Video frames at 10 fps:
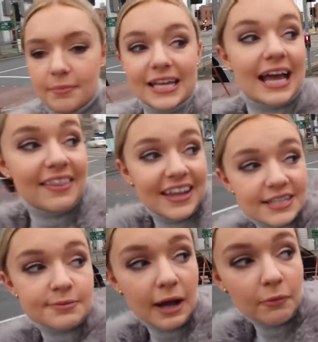But yeah,
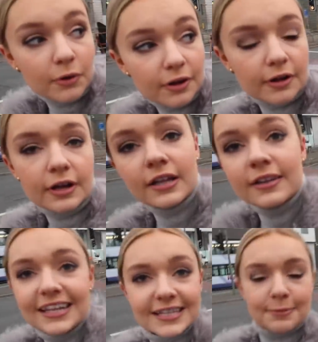that's what I wore
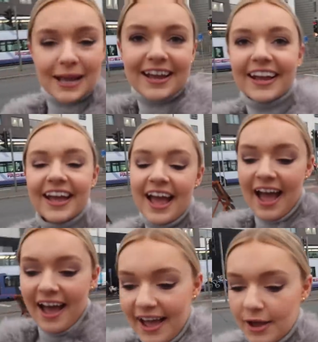this week.
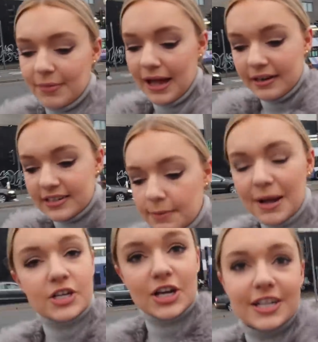And I
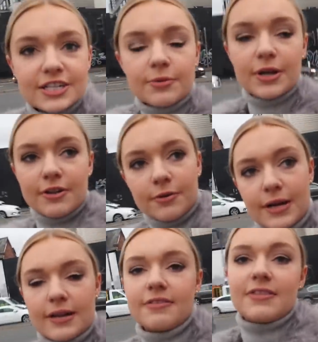might try and do another
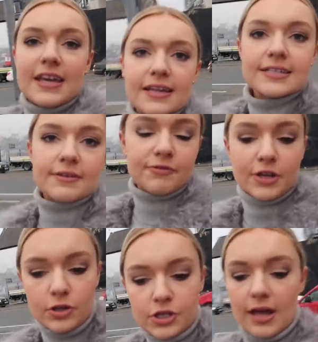one of these in
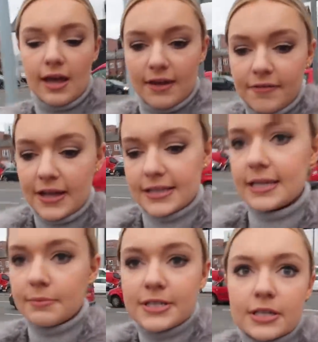future if it
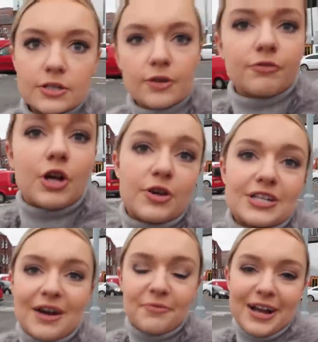seems to sort of go down